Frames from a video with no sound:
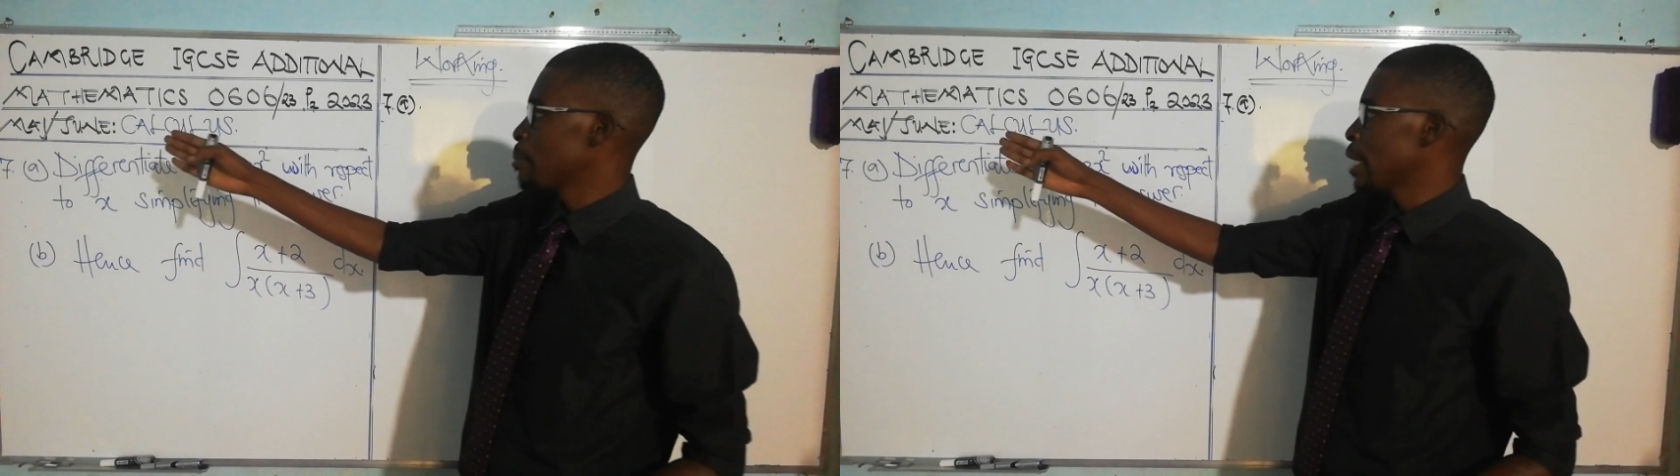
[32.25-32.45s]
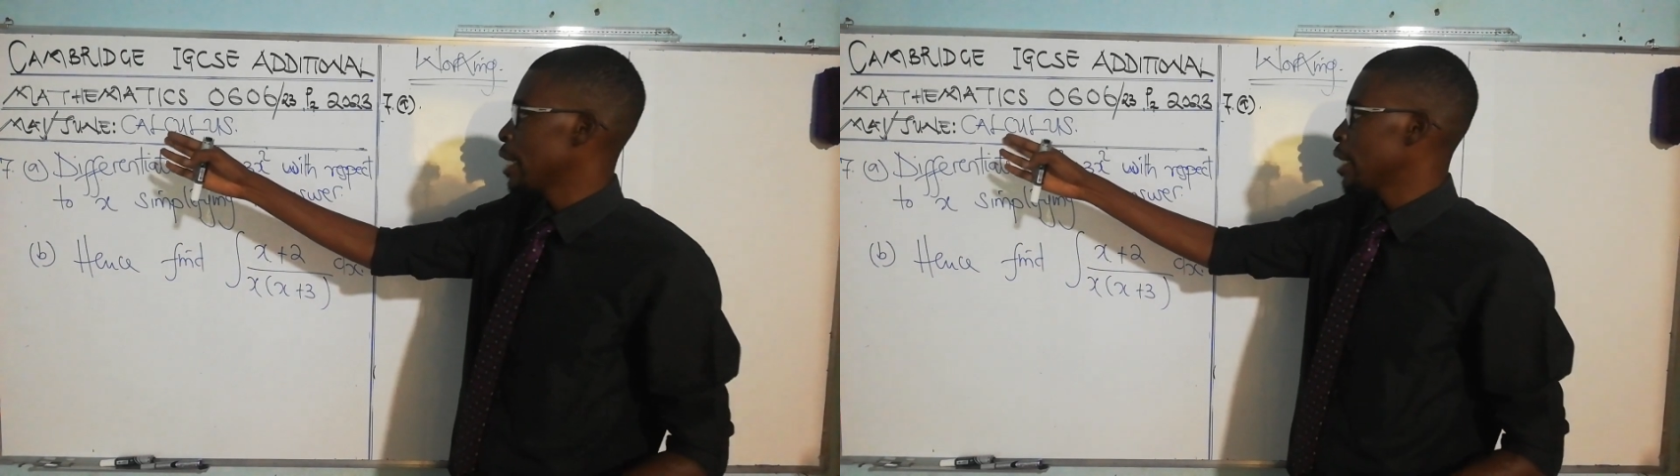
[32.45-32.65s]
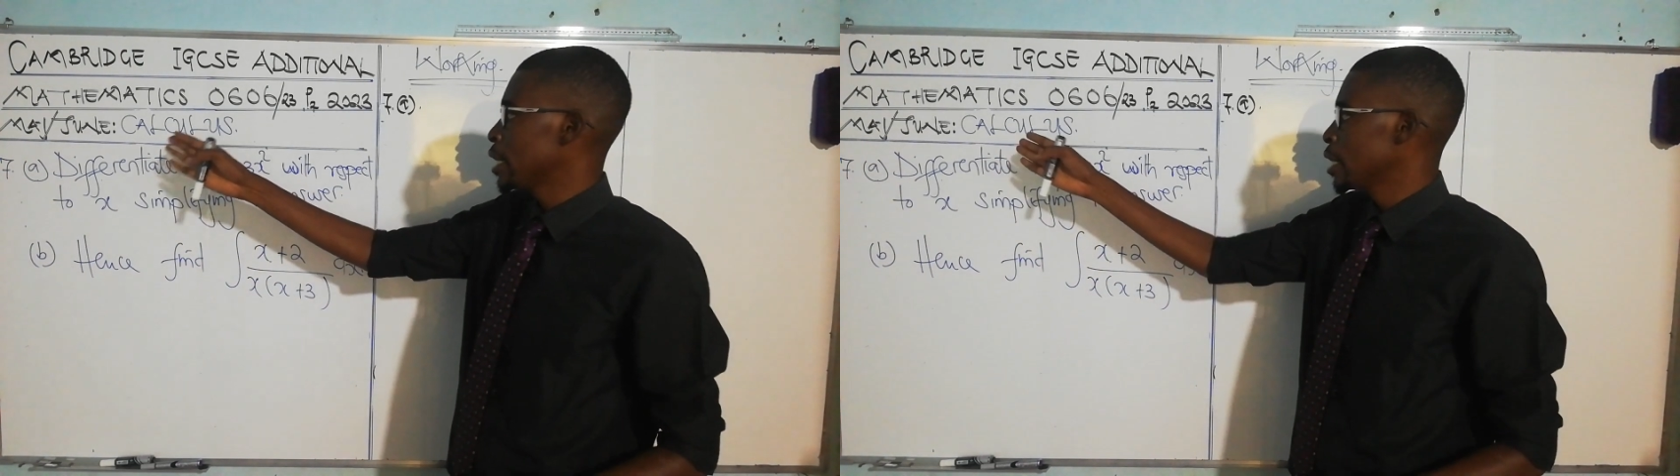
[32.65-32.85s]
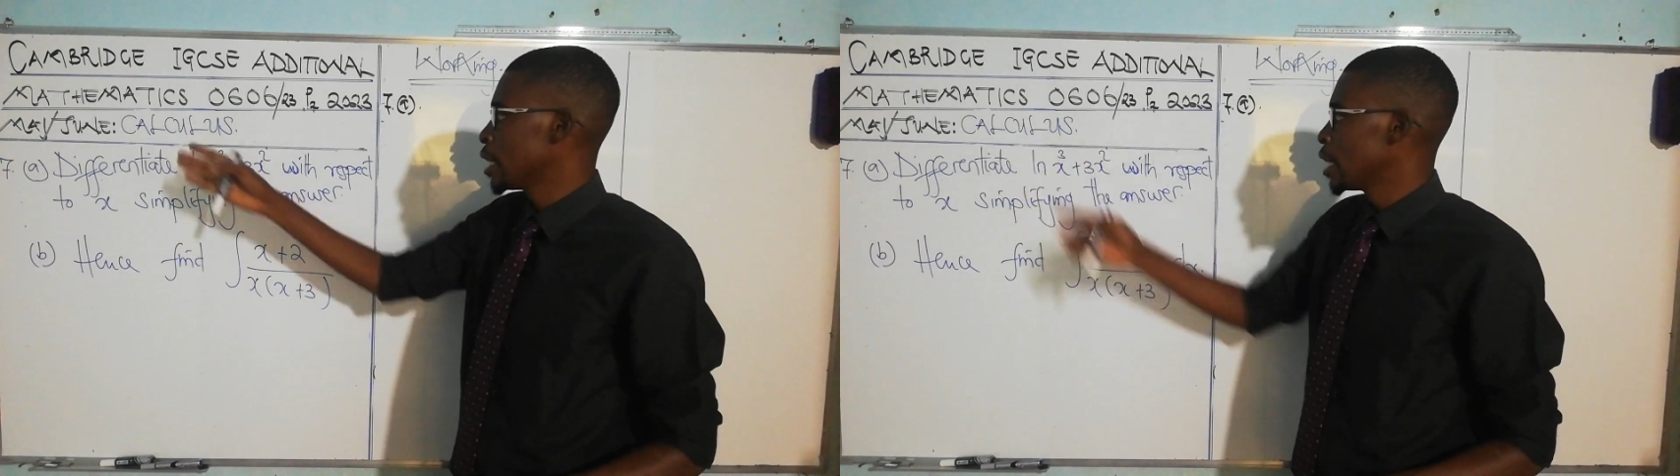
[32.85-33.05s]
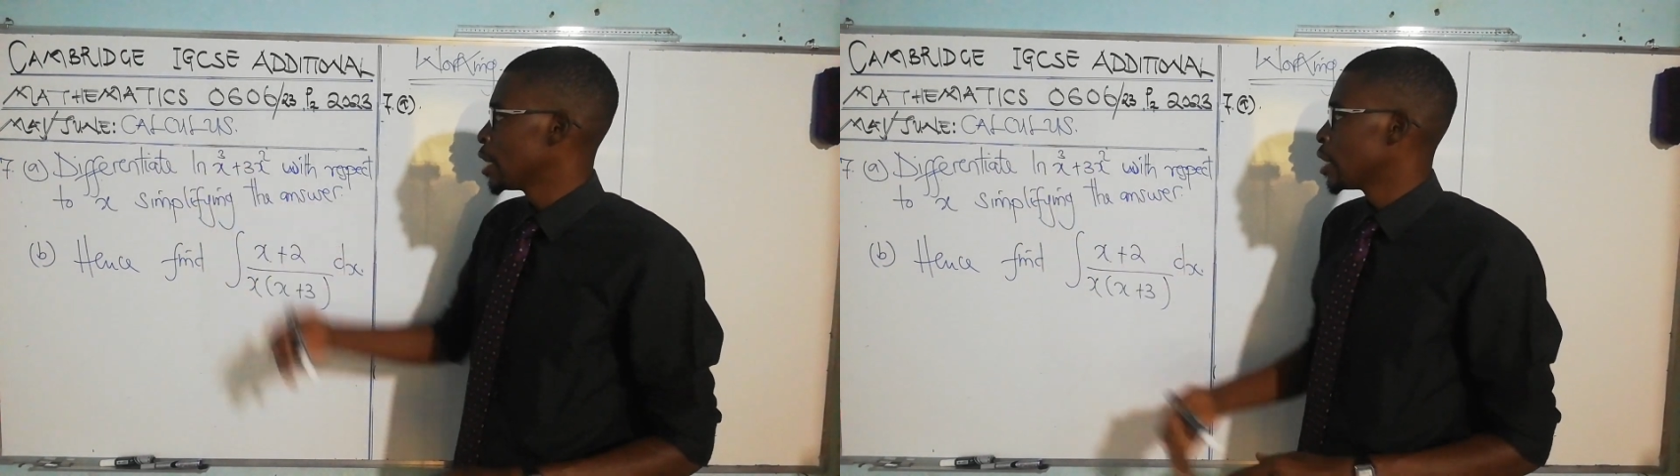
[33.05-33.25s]
May
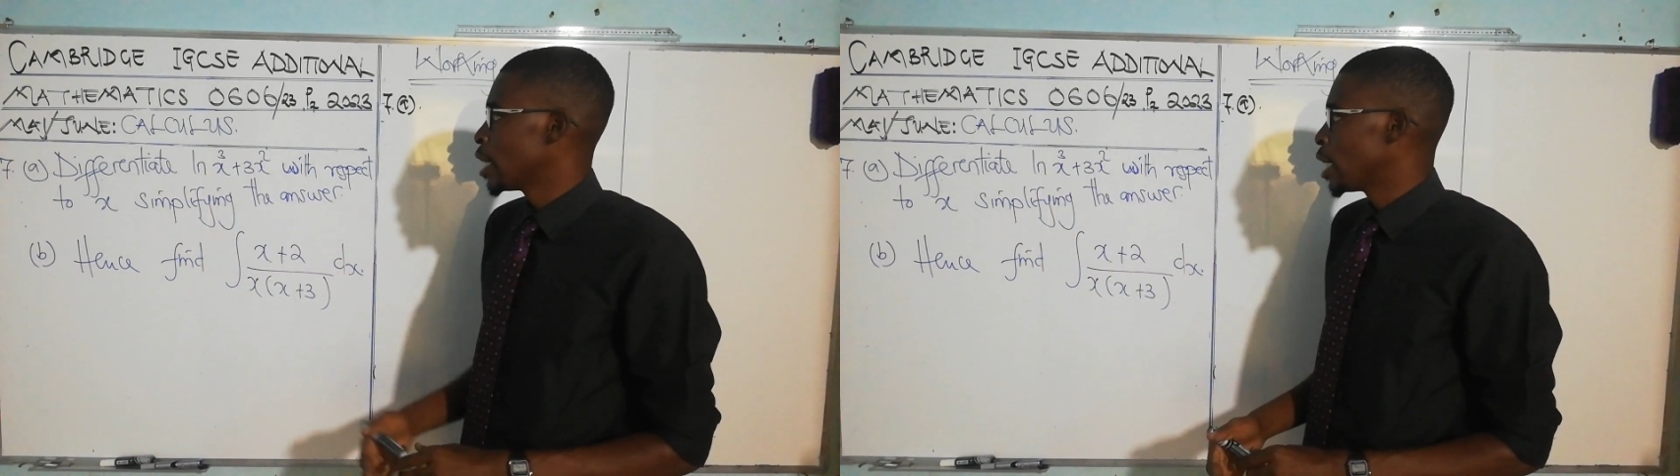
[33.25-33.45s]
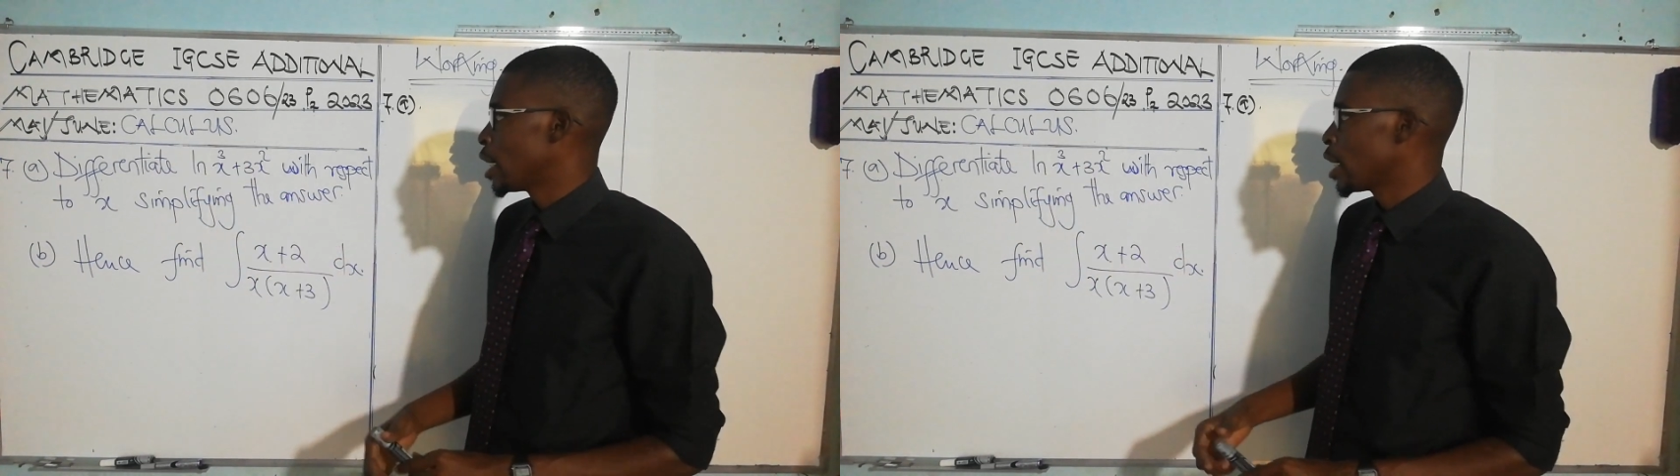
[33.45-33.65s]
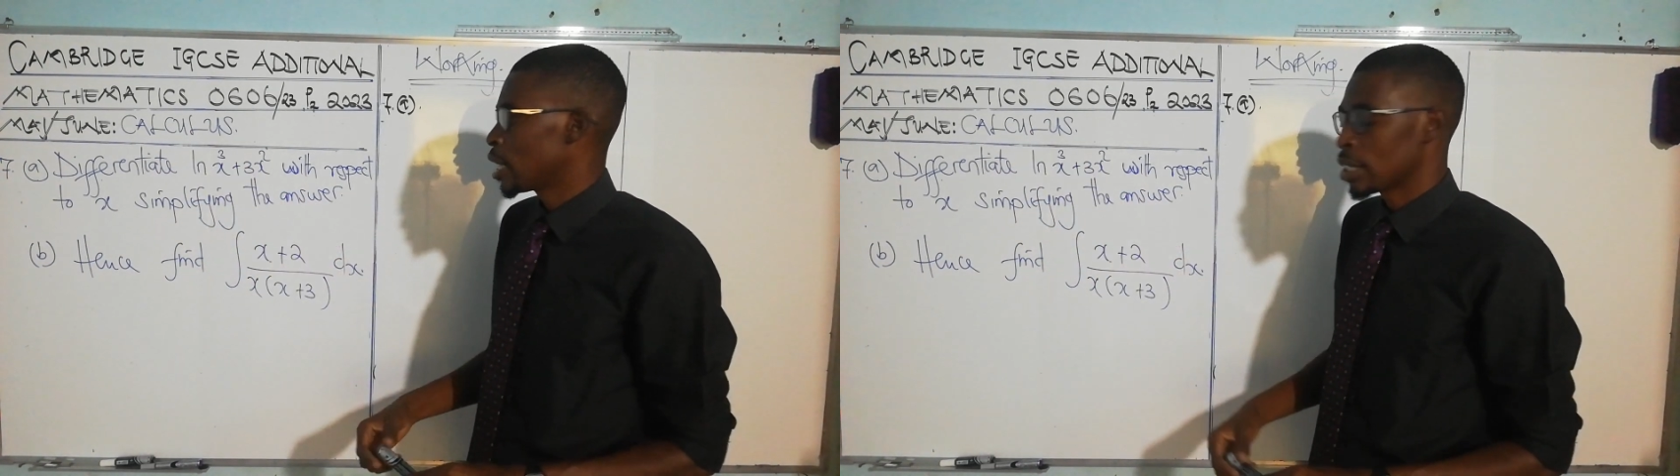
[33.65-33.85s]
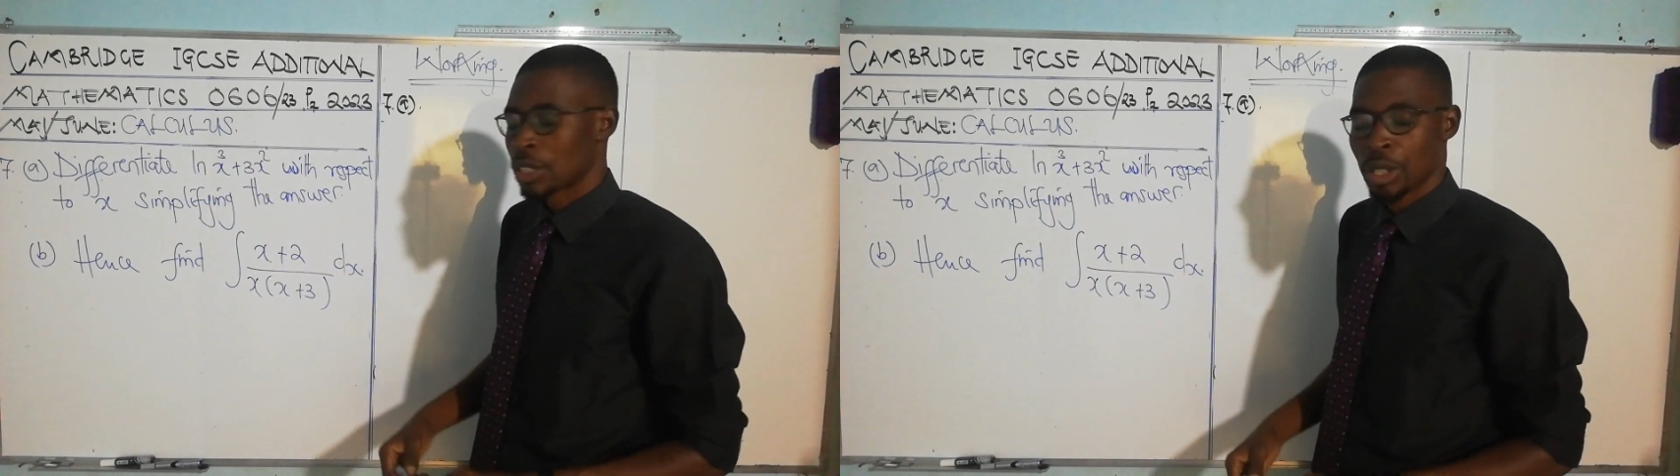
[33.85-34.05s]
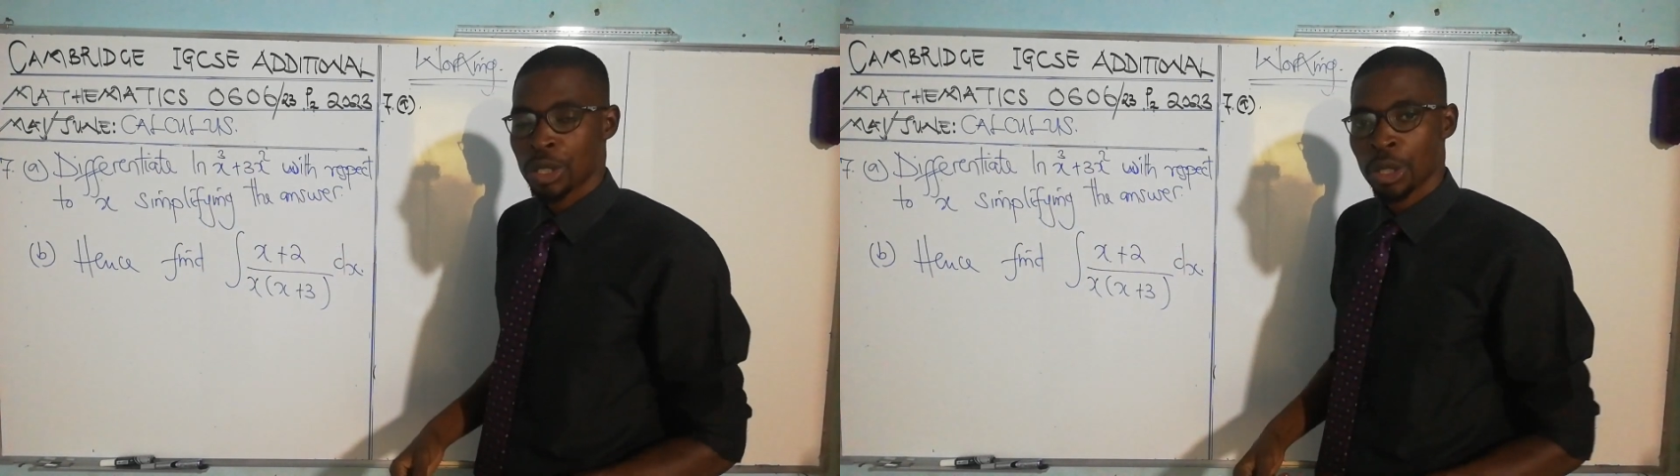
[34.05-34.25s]

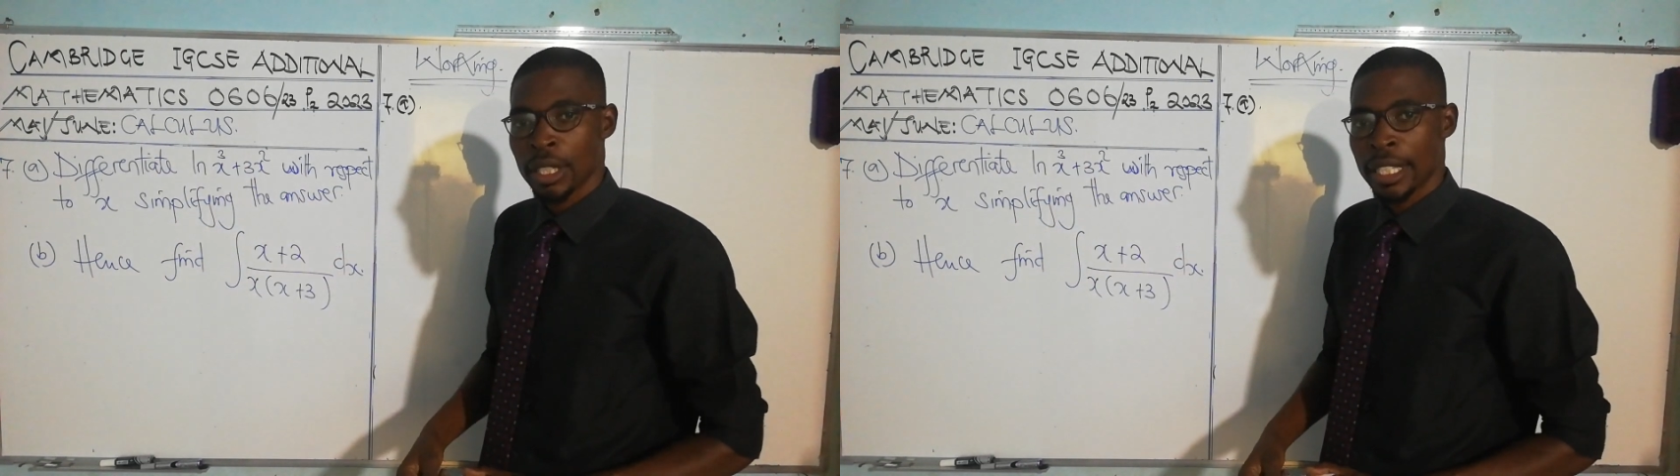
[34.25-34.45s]
June